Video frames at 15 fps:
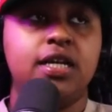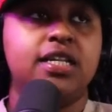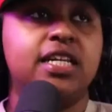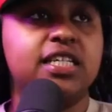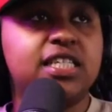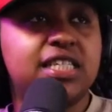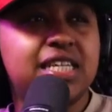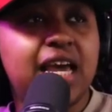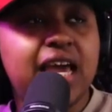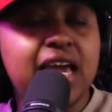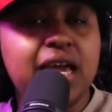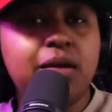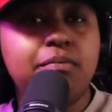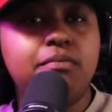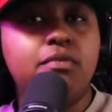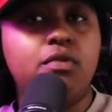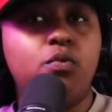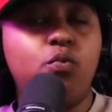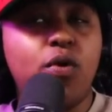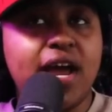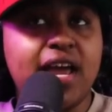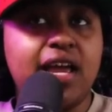the same
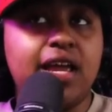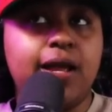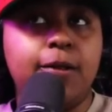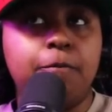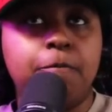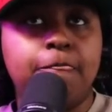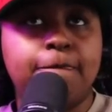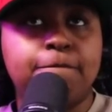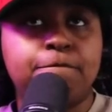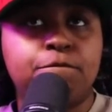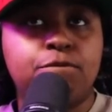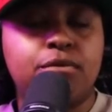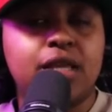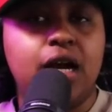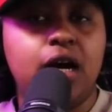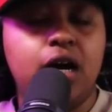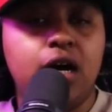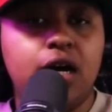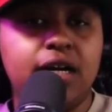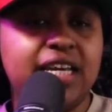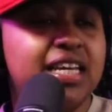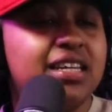way
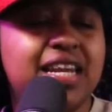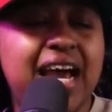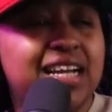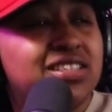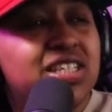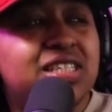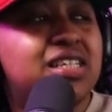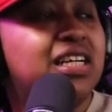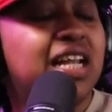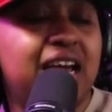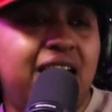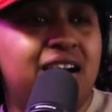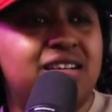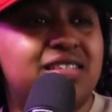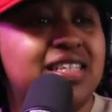uh it, not just Clarence.